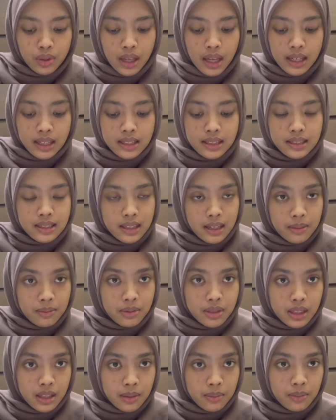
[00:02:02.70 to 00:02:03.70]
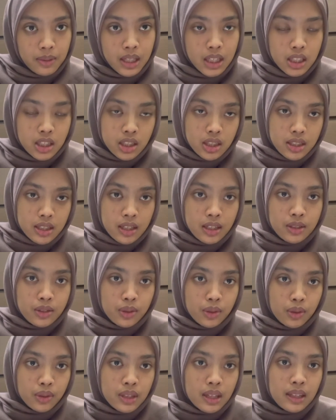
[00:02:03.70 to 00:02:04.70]
at the same time each day so
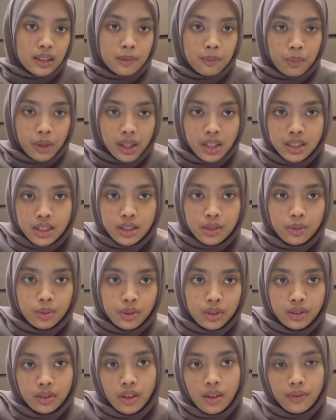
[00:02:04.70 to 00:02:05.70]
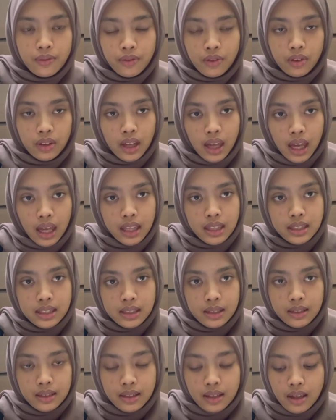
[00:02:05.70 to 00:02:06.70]
that the patient will not forget.
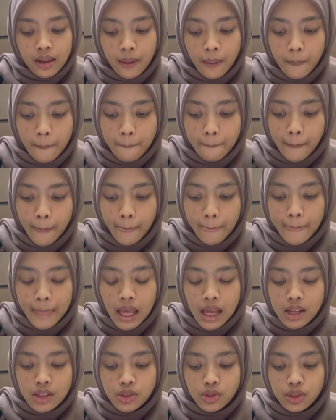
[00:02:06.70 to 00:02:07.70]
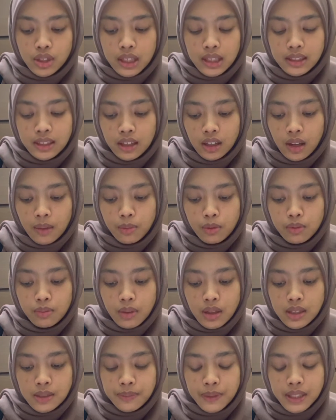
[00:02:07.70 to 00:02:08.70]
So the entacapone
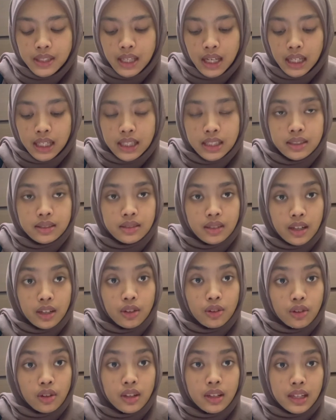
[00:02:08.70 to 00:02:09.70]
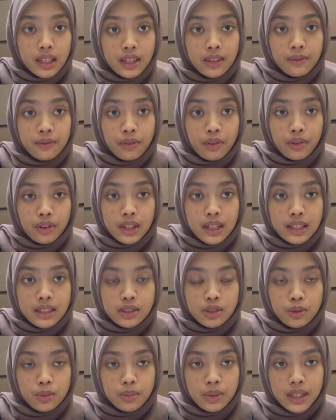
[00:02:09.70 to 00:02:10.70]
must be taken regularly for it
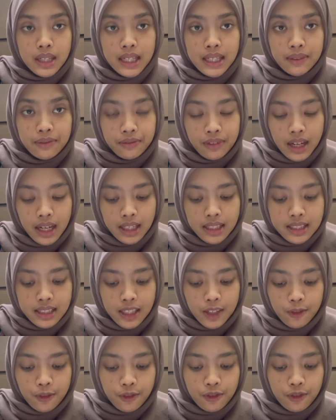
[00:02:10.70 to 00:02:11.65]
to be effective,